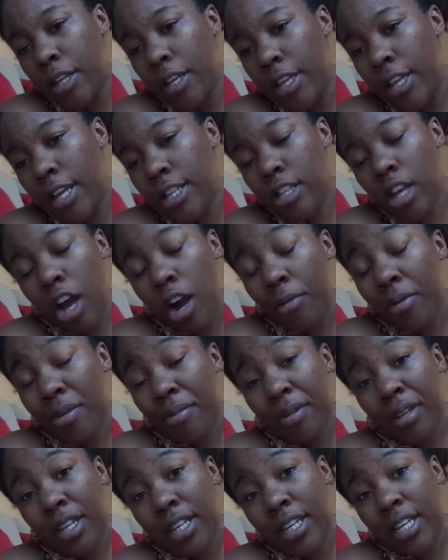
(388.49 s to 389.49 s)
that's all we
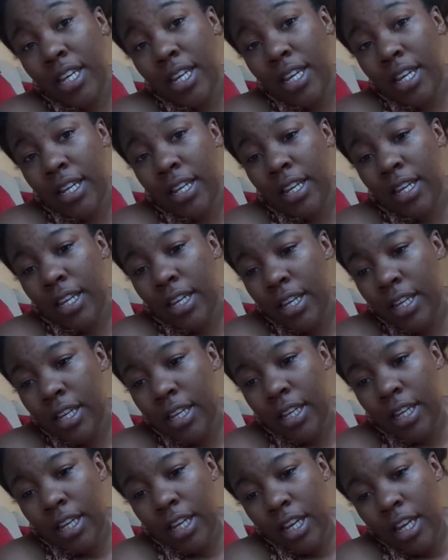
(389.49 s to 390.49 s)
really did.
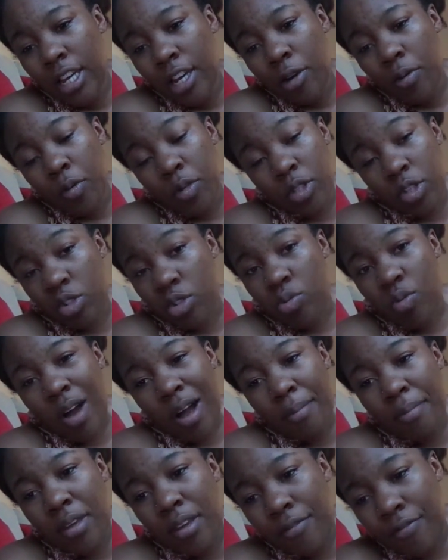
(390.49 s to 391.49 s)
Went to
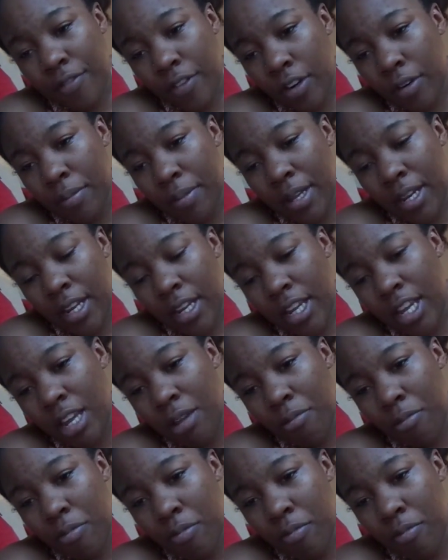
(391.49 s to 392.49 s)
swap meet for a minute. He